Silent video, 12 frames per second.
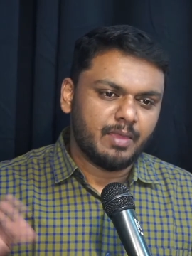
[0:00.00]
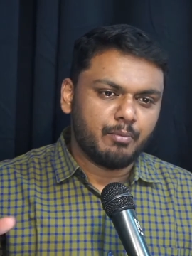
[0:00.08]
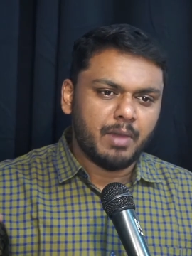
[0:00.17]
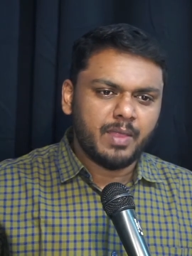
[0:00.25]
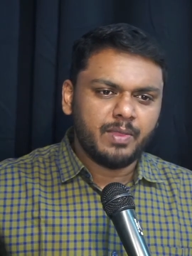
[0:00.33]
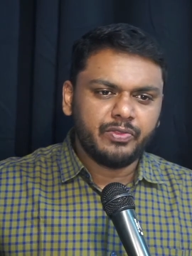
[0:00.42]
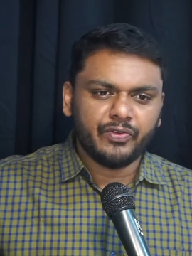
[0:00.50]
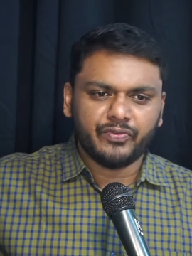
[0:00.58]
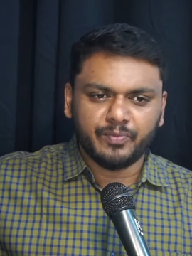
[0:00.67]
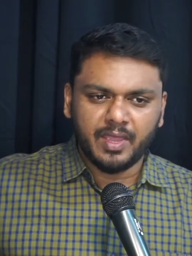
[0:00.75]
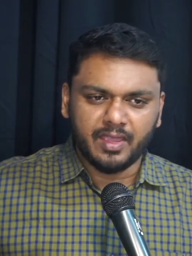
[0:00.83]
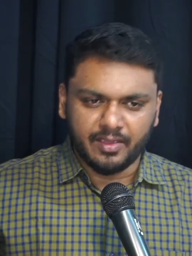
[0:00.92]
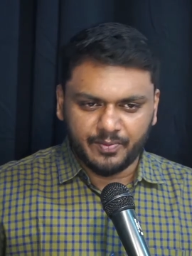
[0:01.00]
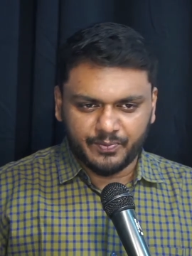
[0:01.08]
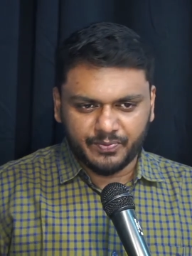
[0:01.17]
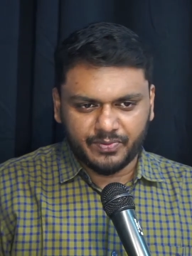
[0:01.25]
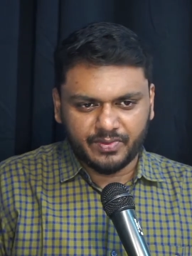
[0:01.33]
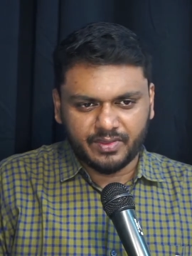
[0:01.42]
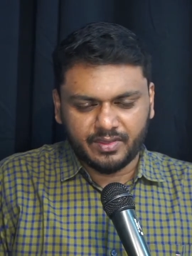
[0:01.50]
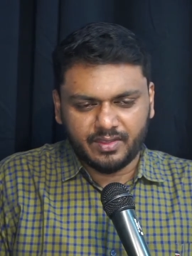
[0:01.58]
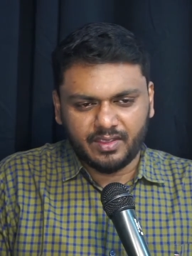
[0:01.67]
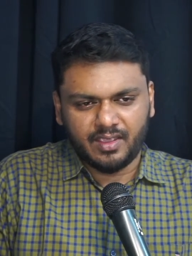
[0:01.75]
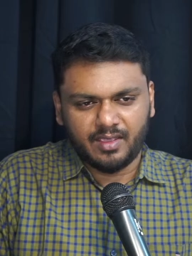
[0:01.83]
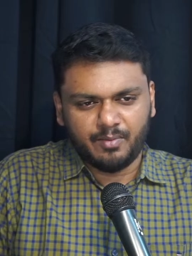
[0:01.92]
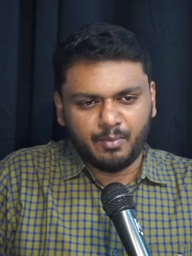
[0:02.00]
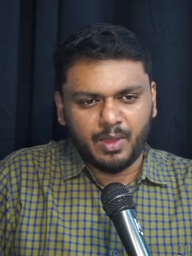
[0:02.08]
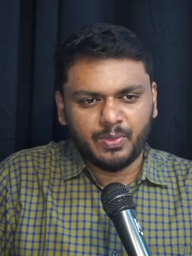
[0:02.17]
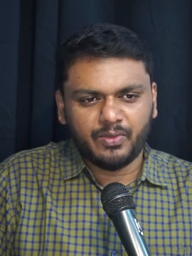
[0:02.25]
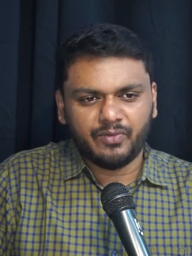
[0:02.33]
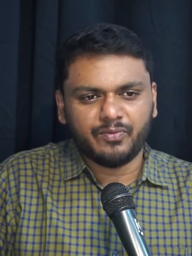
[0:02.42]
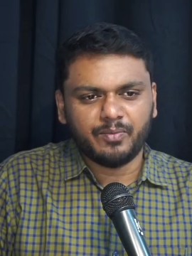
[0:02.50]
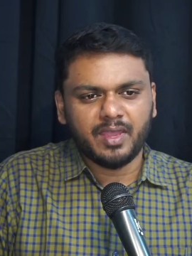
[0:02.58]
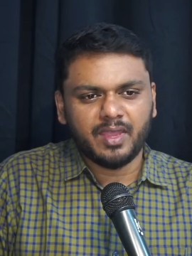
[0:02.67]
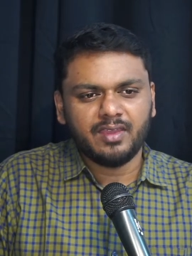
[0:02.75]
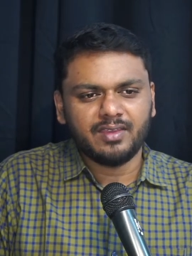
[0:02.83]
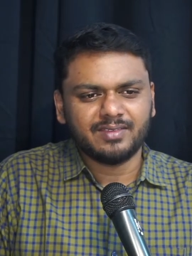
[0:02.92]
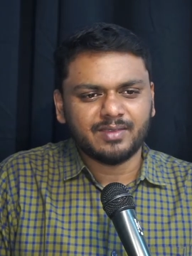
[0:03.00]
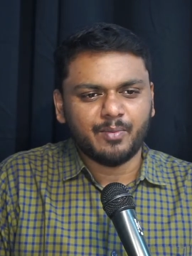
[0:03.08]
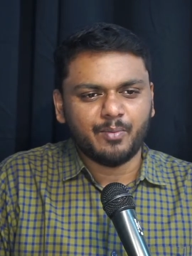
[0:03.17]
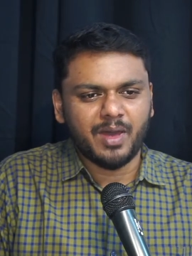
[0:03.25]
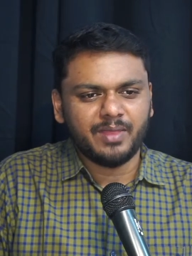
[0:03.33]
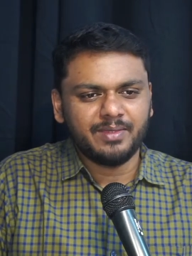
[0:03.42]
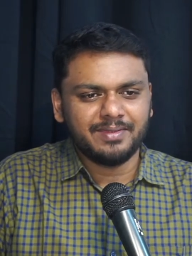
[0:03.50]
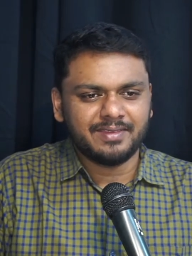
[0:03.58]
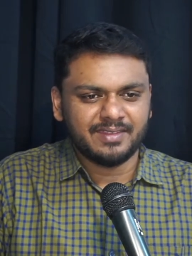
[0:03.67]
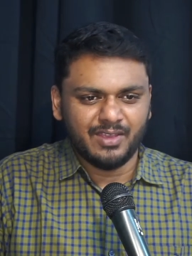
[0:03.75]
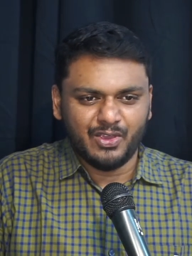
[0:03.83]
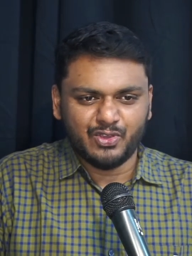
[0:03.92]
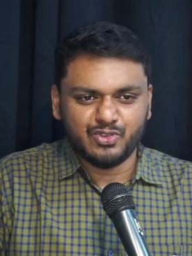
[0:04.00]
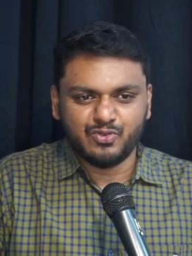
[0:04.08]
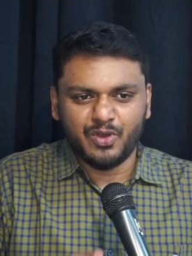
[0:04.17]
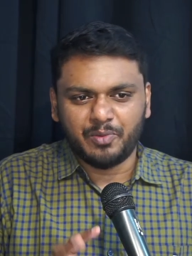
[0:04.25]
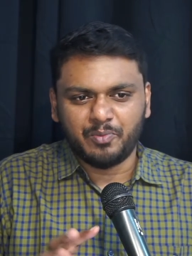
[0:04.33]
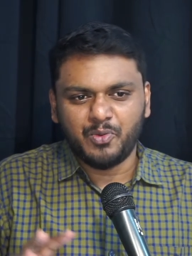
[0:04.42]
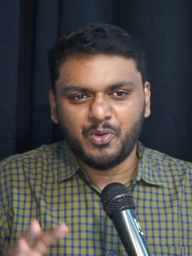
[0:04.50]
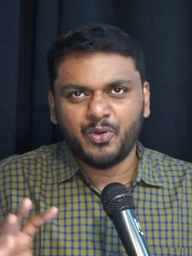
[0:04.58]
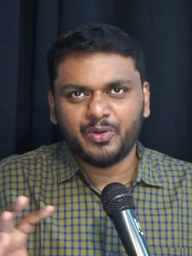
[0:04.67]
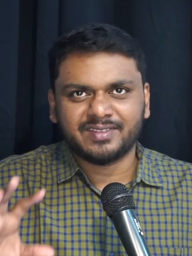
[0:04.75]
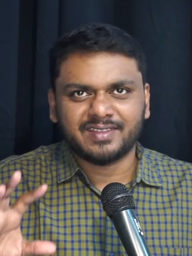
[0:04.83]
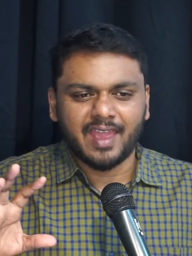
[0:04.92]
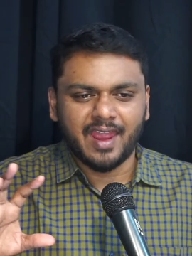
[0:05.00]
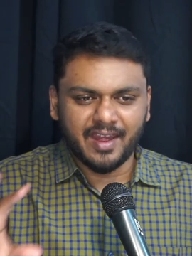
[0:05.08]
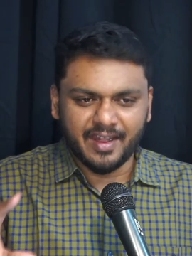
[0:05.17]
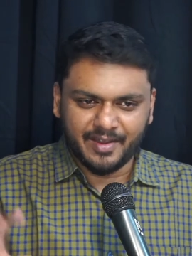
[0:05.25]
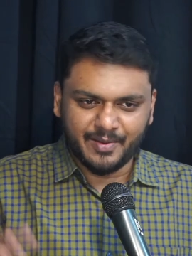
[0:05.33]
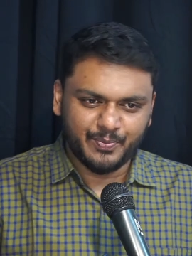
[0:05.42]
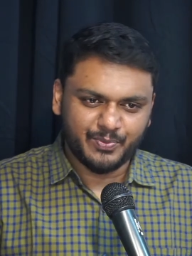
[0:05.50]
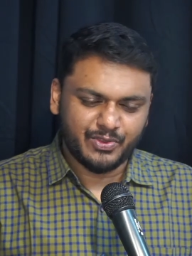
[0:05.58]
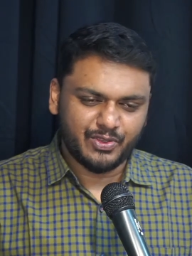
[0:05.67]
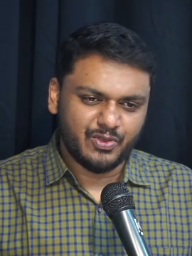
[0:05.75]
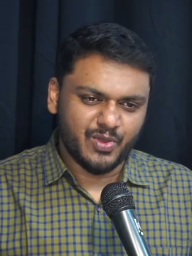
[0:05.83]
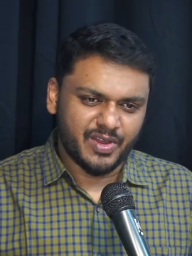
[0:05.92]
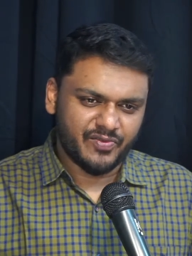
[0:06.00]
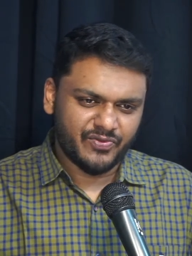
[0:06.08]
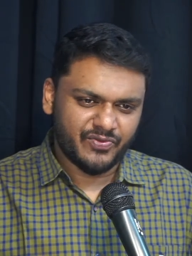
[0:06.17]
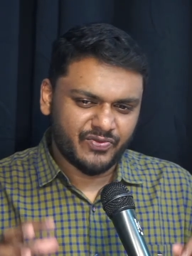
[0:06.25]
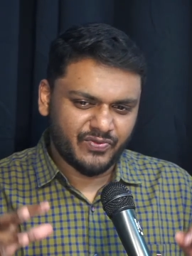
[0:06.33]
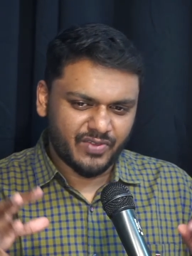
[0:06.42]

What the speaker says: The month of May is a month you are more scared. You are